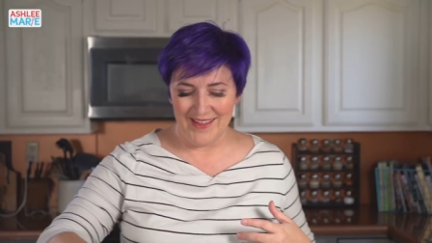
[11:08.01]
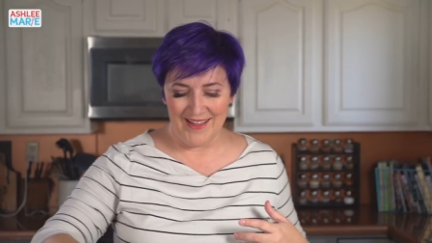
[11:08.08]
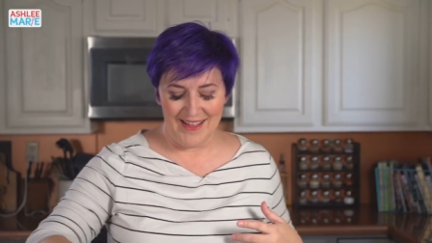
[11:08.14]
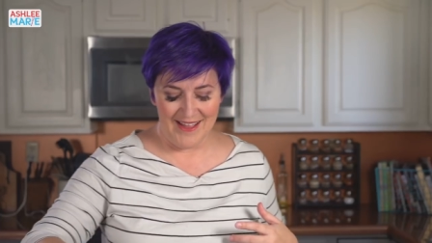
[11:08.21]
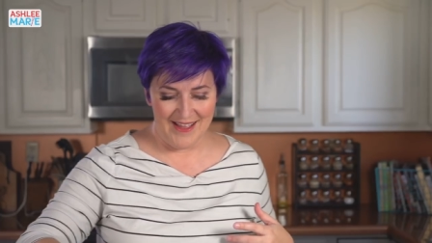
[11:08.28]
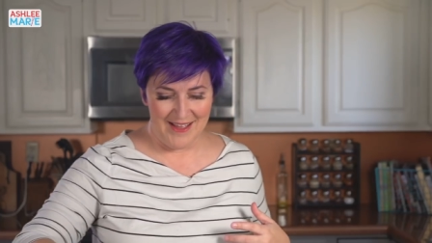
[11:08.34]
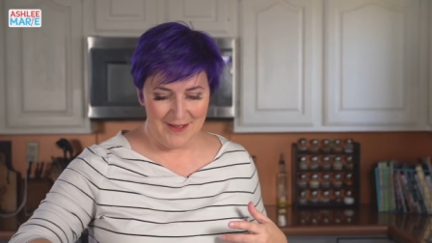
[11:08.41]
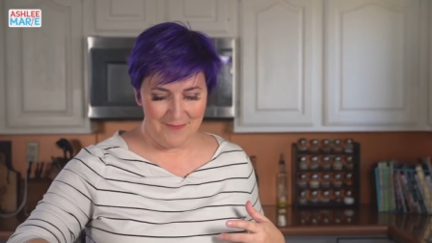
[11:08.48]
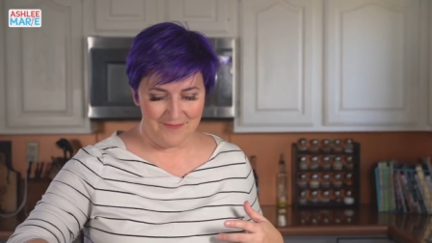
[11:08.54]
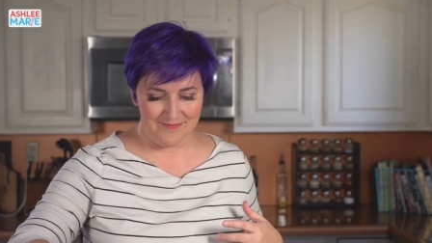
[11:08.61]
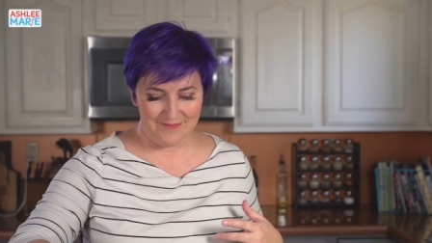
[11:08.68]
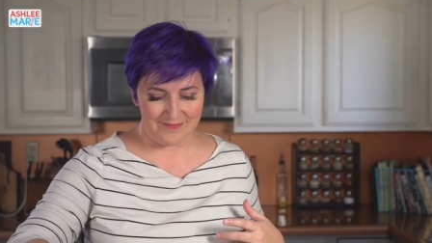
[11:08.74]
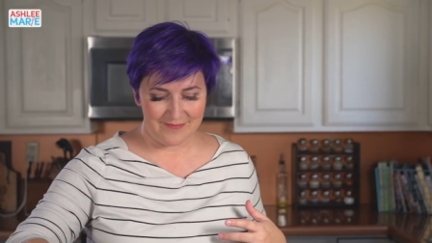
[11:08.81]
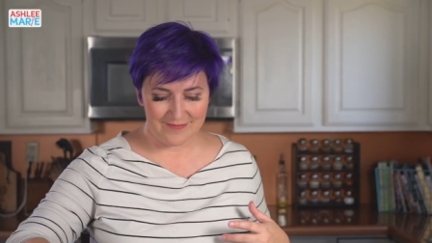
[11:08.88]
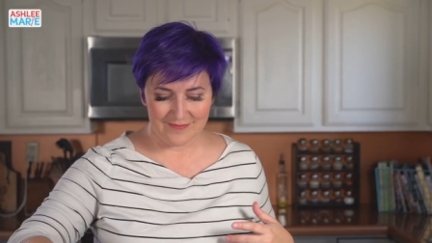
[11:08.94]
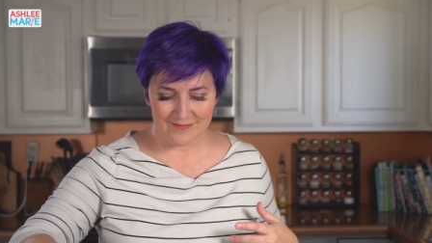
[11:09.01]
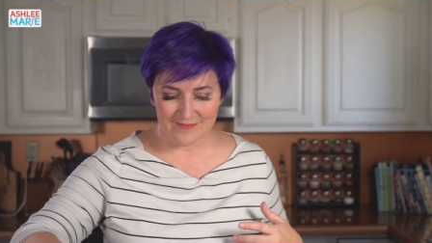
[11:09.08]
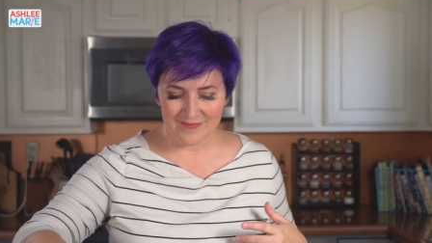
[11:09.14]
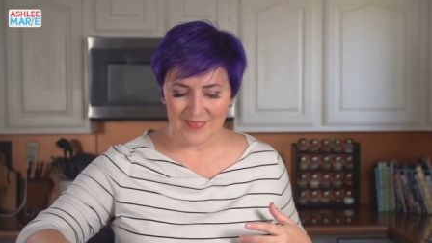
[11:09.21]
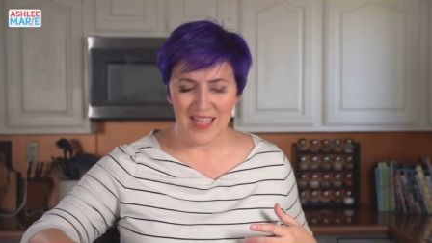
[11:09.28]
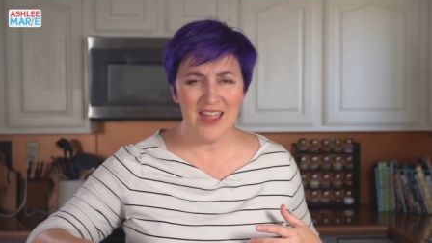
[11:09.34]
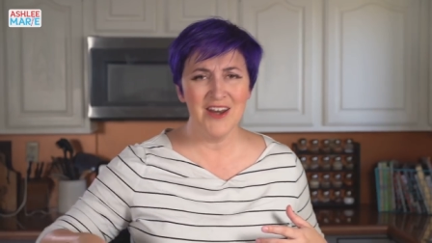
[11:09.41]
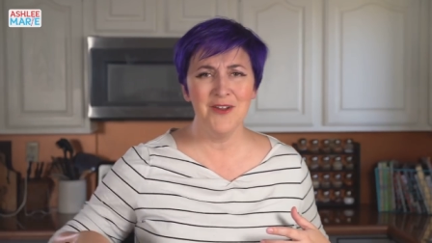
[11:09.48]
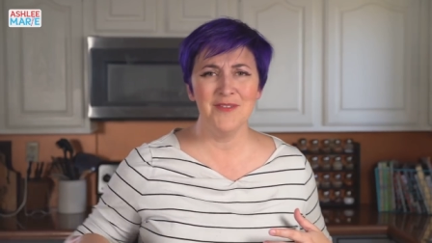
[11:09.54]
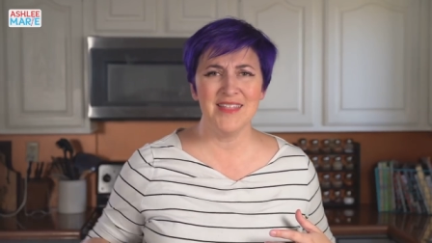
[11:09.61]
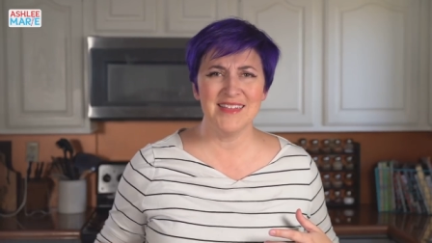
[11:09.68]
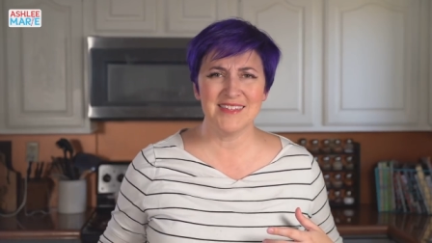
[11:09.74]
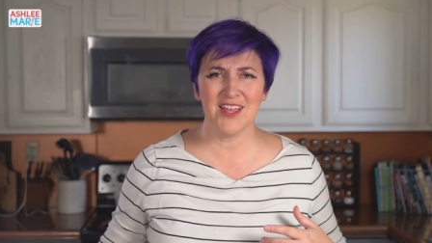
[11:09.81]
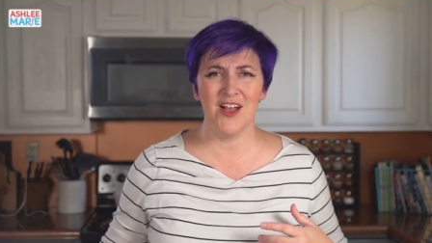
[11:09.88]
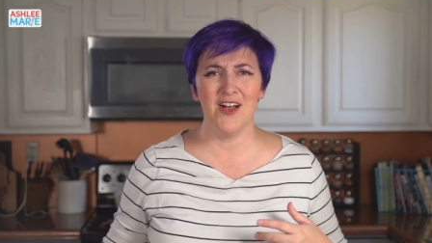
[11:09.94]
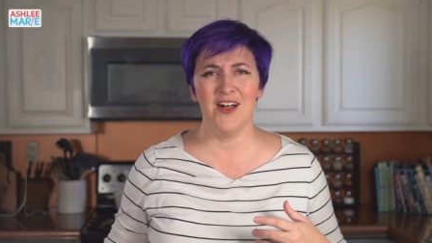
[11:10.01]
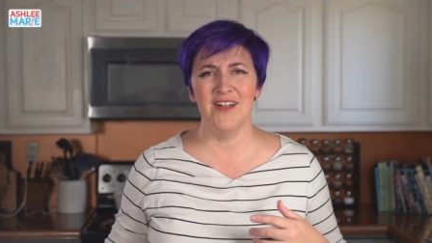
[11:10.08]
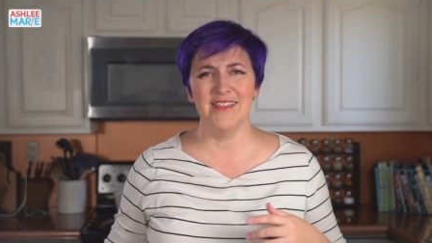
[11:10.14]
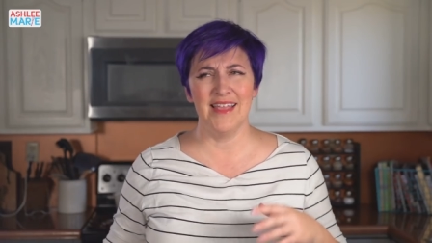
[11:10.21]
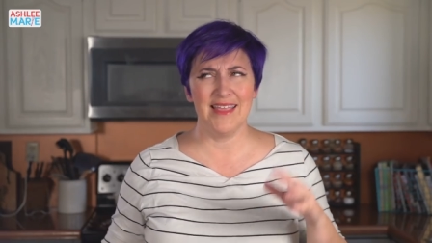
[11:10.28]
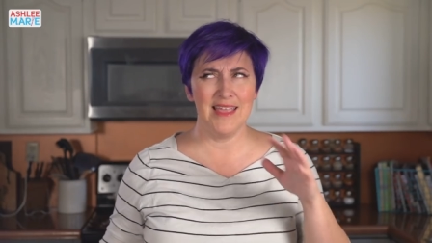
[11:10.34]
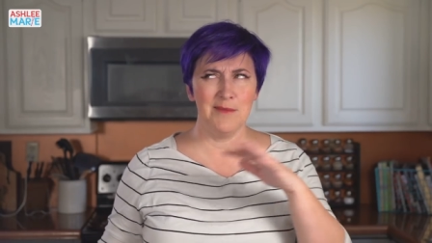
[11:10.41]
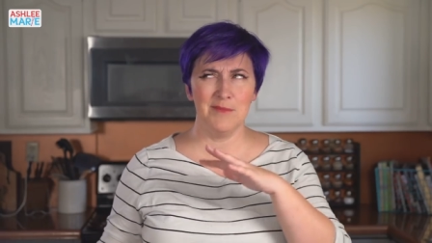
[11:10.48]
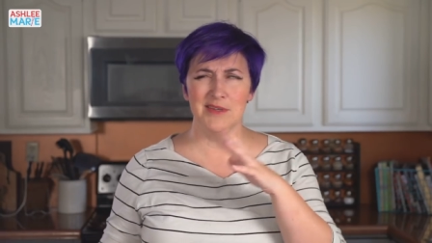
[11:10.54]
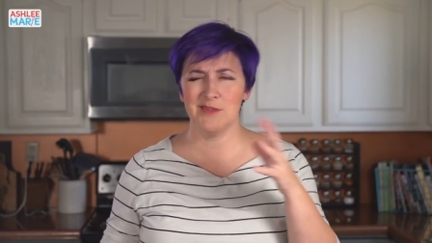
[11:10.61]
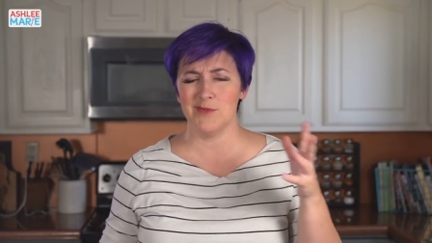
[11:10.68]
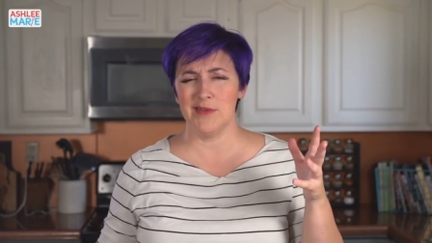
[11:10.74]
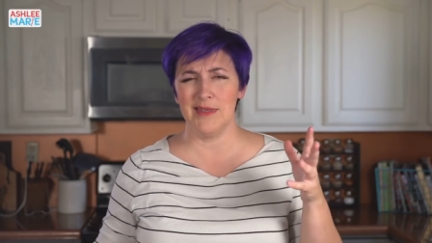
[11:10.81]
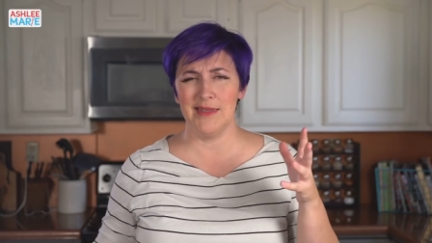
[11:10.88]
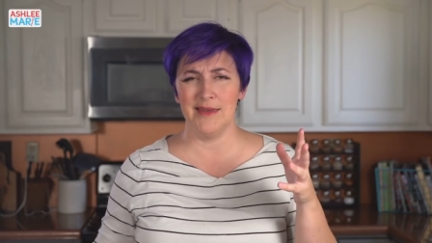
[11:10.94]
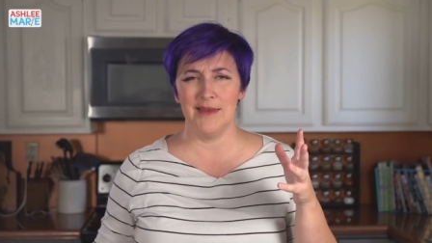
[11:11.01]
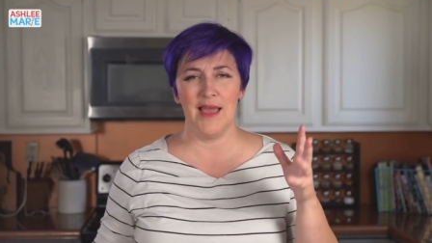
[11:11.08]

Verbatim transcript: I don't know what that's called, like in between.